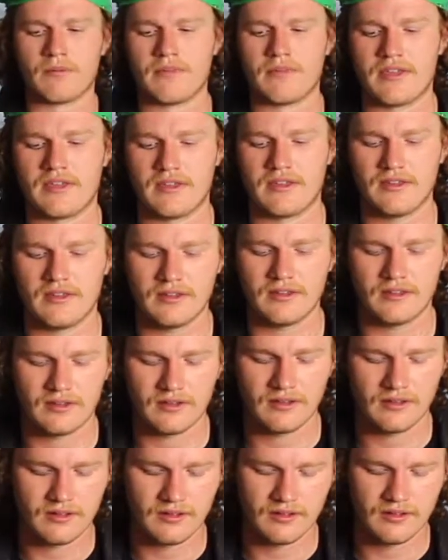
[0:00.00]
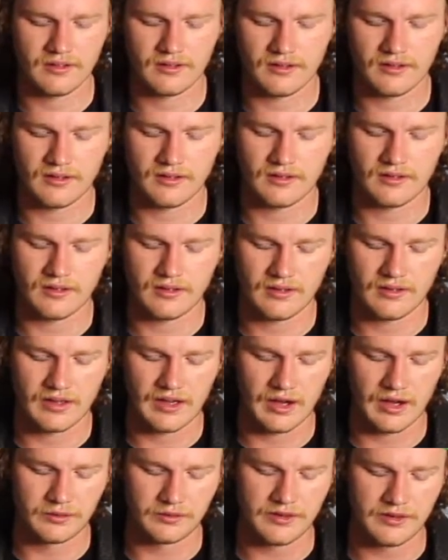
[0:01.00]
me
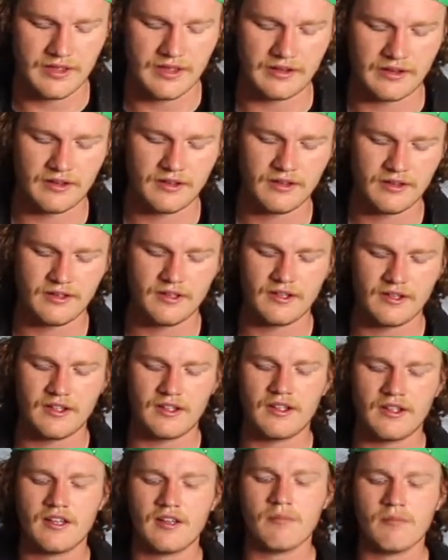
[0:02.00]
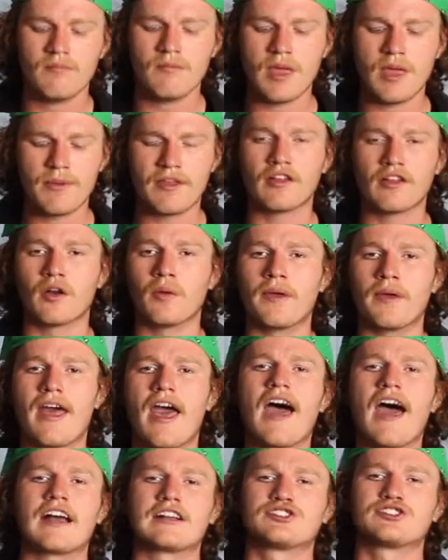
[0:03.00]
I'll need maybe a little bit
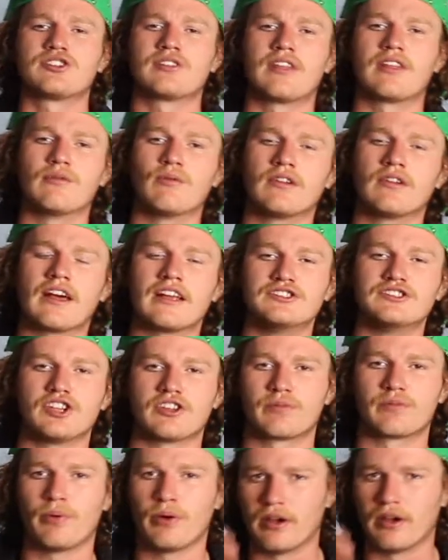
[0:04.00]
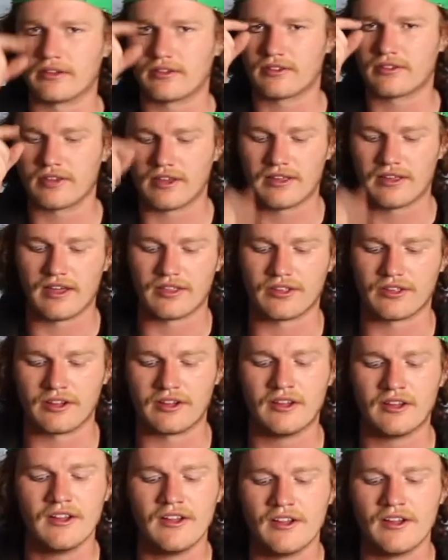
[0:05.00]
extra than what I just put together
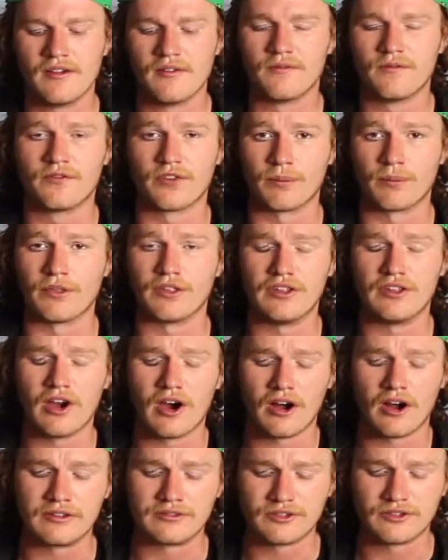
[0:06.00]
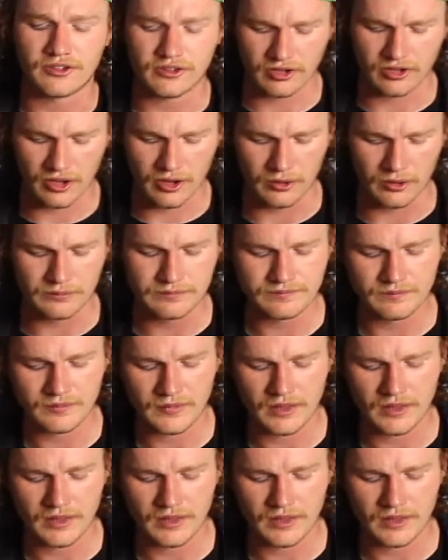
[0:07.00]
from the yarn. So